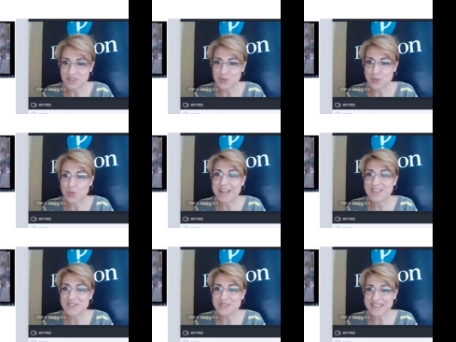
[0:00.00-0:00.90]
it's
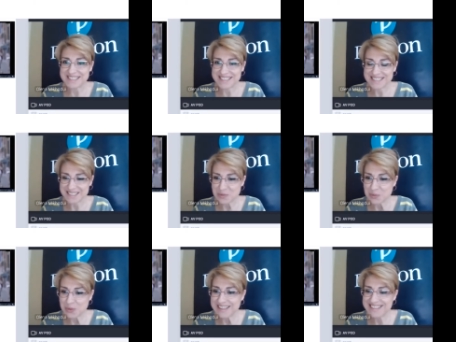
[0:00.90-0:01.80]
wilderness. The
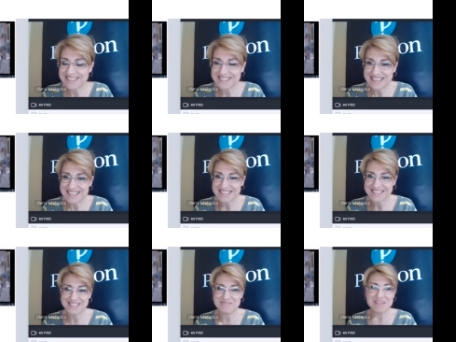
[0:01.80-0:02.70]
wilderness
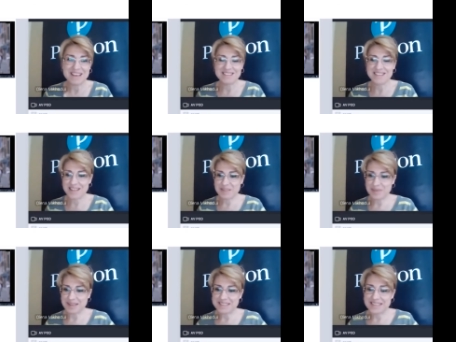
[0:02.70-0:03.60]
is the best thing
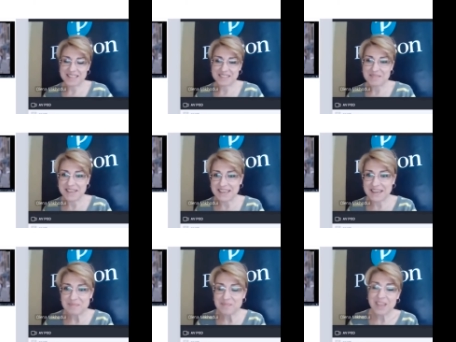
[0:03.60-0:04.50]
about
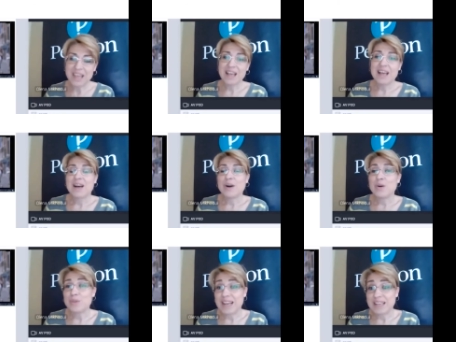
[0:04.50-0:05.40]
Tasmania.
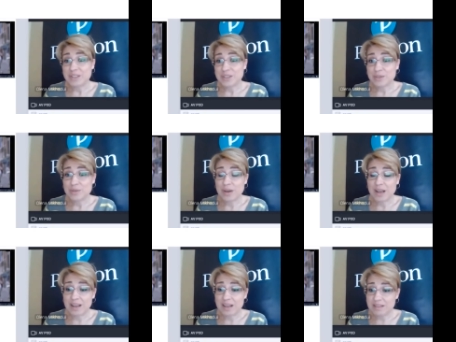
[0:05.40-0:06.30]
All right,
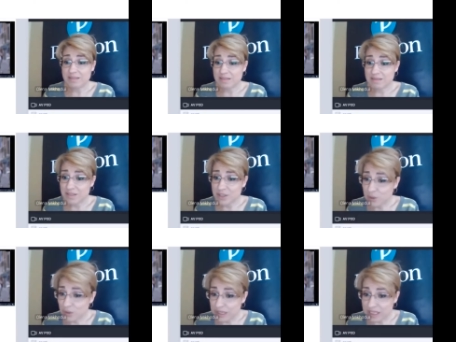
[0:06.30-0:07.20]
so
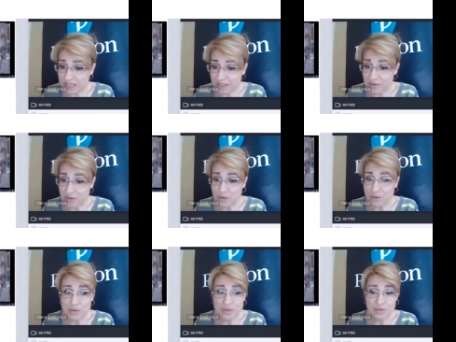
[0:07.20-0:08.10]
sorry if you
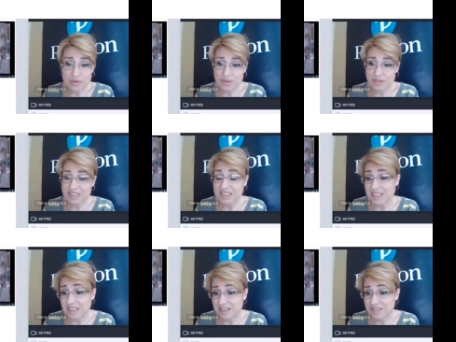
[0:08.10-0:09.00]
could not
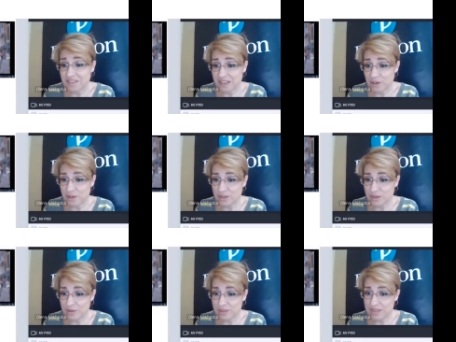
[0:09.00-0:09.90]
see the video,
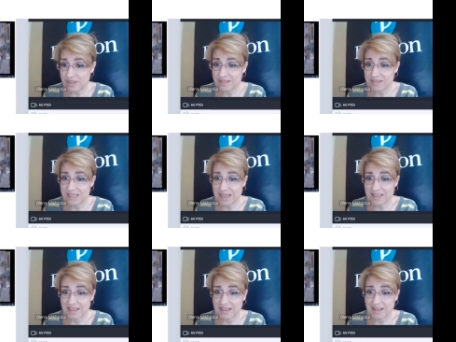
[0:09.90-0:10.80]
so it's a
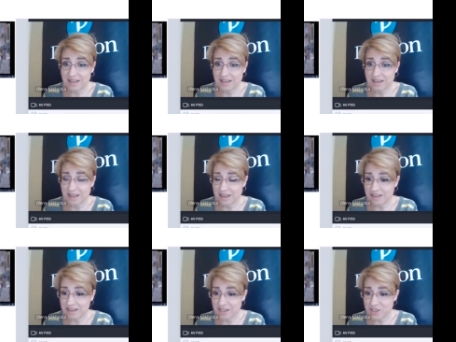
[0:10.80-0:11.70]
technical
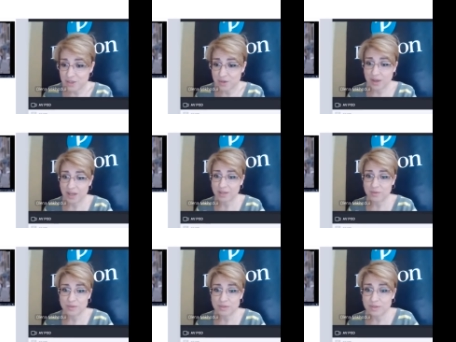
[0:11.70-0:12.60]
issue I
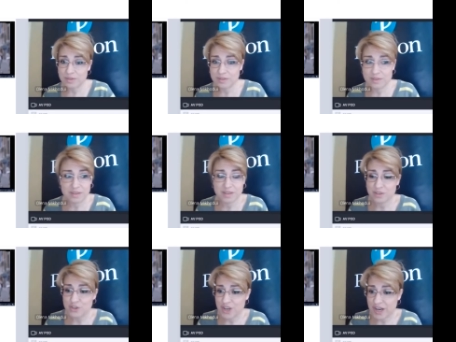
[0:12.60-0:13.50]
could not
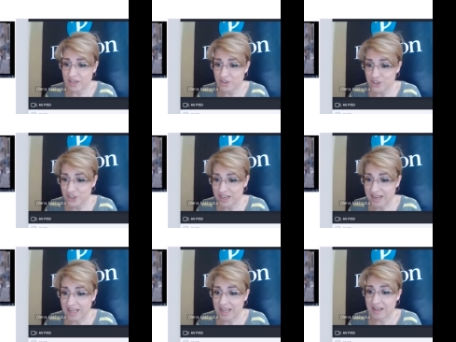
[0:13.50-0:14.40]
change.